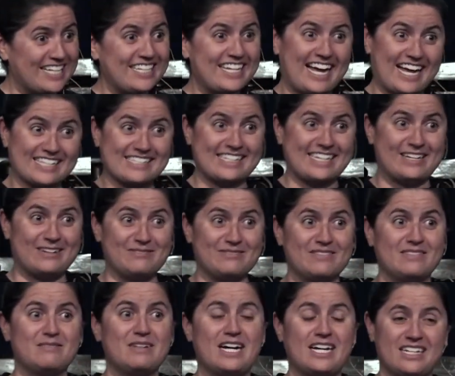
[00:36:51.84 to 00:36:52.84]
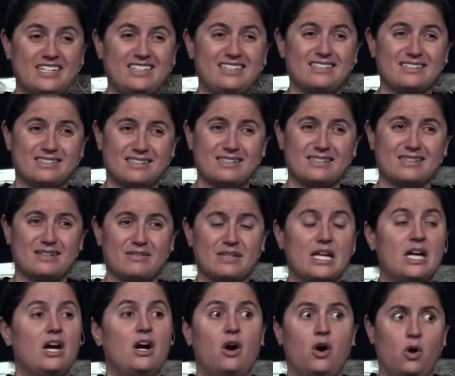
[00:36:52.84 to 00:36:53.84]
Ask him, honey, is this on?
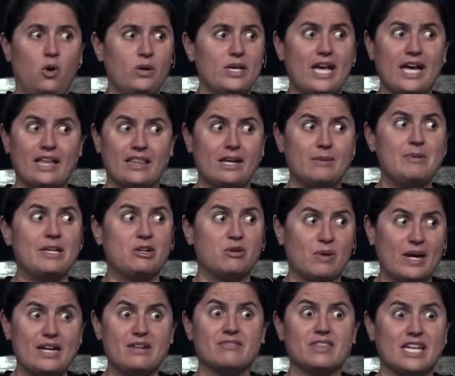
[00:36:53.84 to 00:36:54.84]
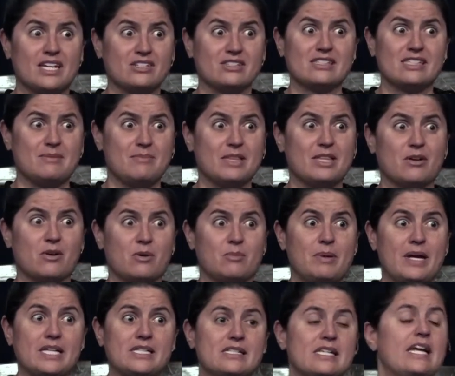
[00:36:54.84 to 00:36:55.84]
Oh, yeah, that'd be great if they could sleep in their own
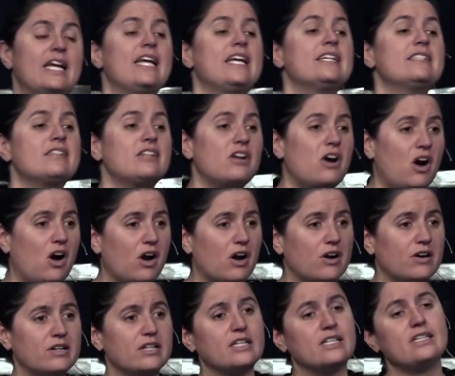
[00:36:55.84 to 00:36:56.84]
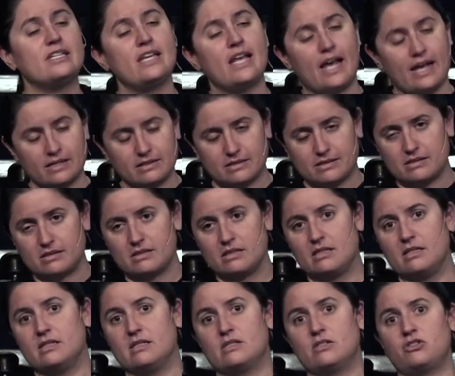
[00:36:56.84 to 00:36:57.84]
beds. Is it hard? Yes.
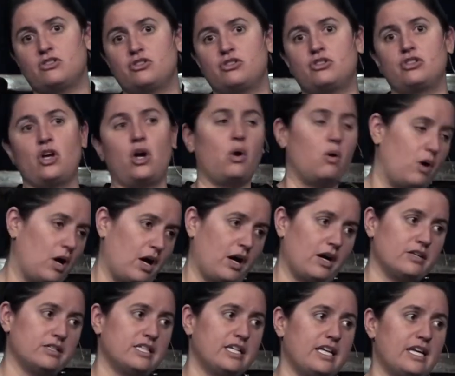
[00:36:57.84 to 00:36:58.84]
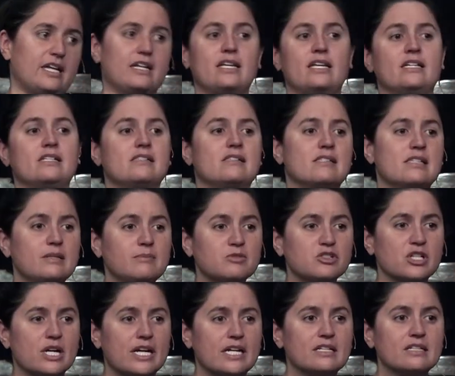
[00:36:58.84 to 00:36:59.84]
So hard to get kids sleep
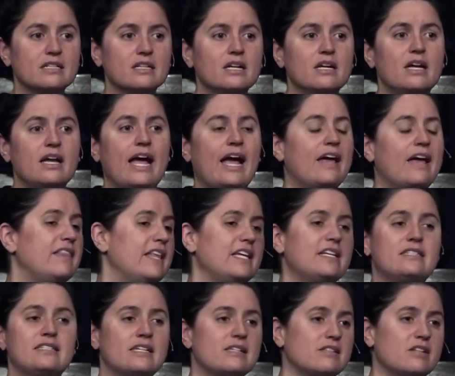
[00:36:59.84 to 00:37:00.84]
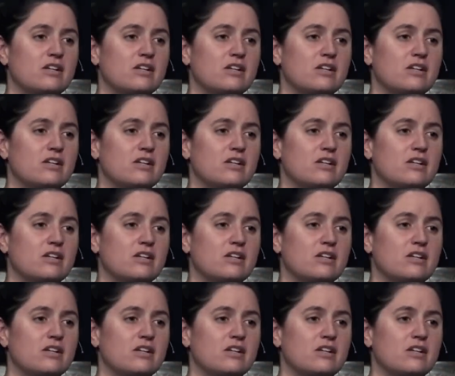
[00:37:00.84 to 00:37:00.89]
trained and it doesn't